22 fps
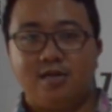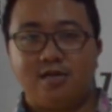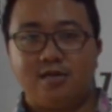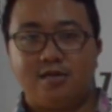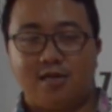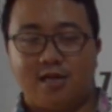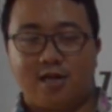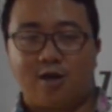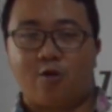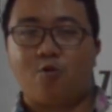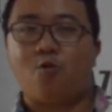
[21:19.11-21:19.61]

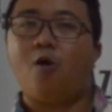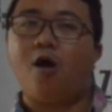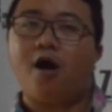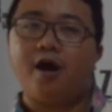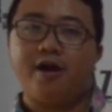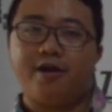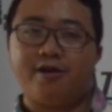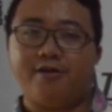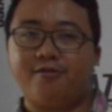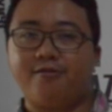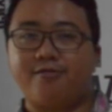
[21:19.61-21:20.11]
that
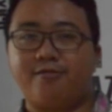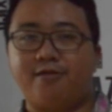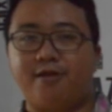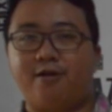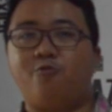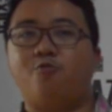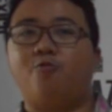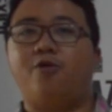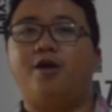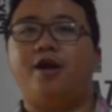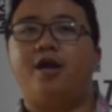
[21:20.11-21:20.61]
acquired
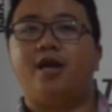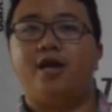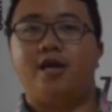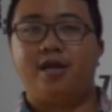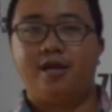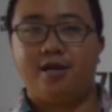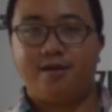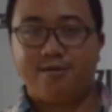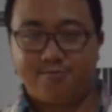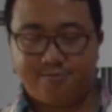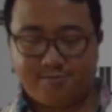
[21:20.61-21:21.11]
their
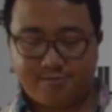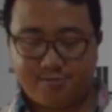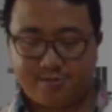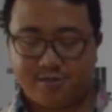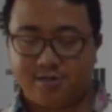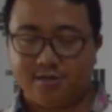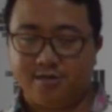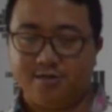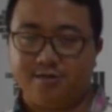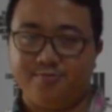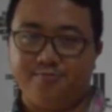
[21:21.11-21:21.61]
way
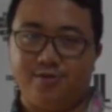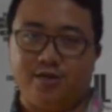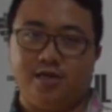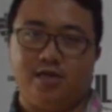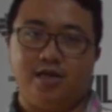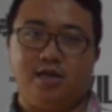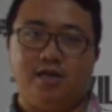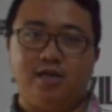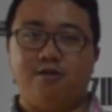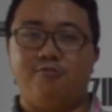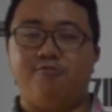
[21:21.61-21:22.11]
to
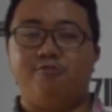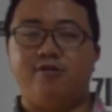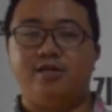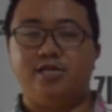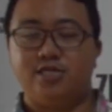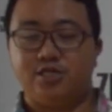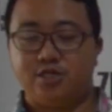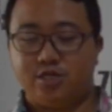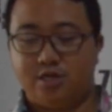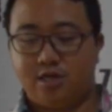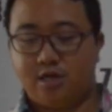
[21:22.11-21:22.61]
be in
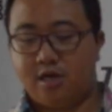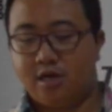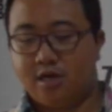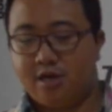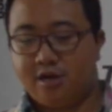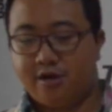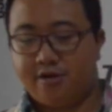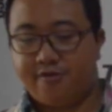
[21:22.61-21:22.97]
Indonesia.